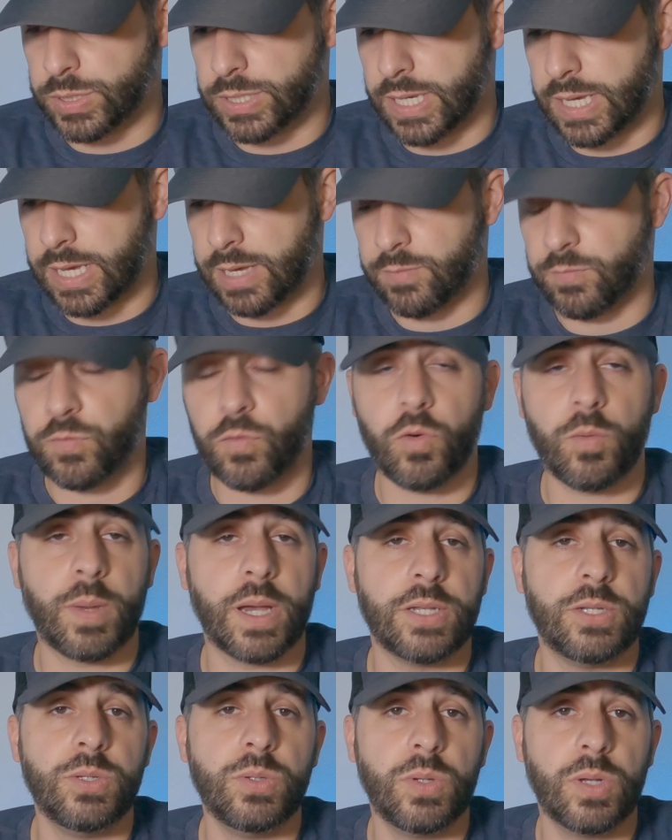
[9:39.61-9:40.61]
time for
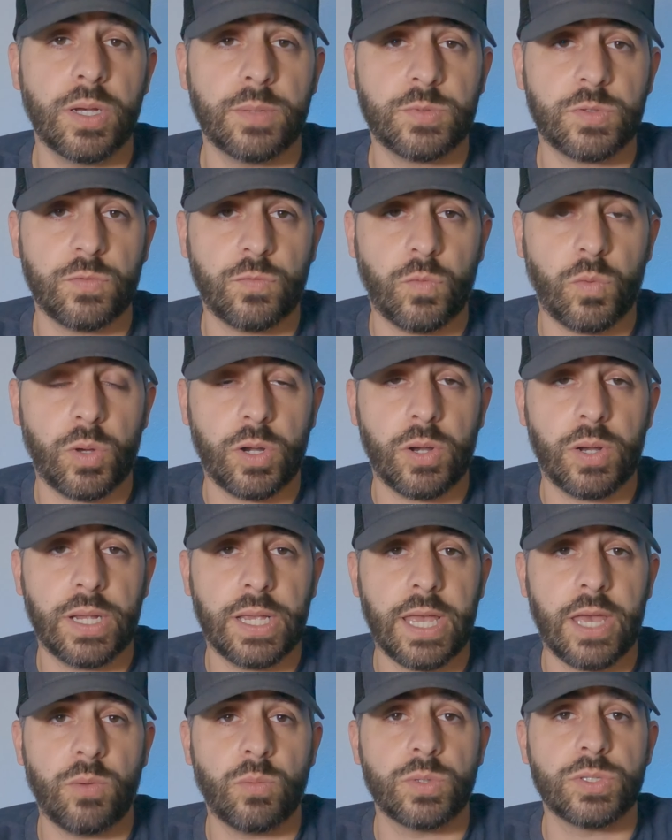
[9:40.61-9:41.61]
my 2 cups of water
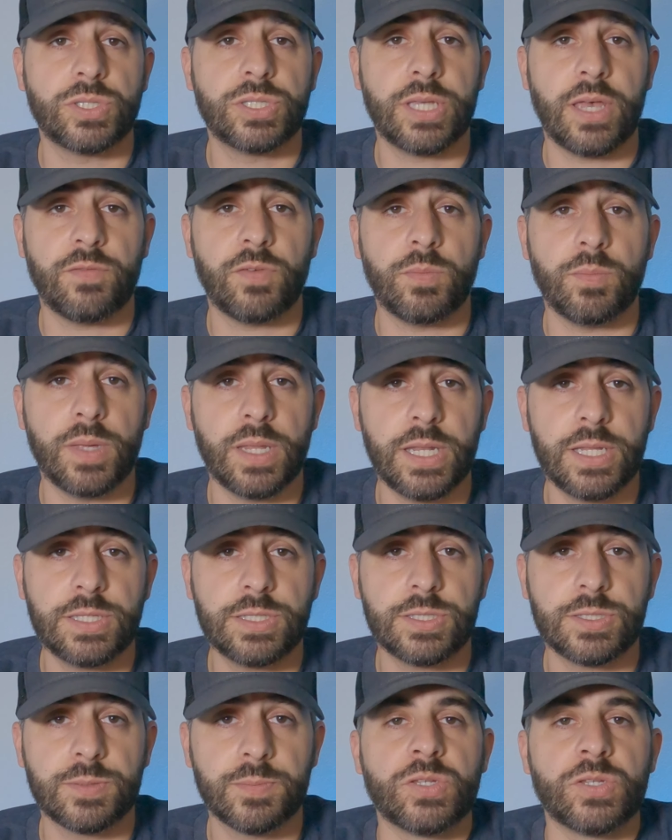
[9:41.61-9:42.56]
again was 7 minutes.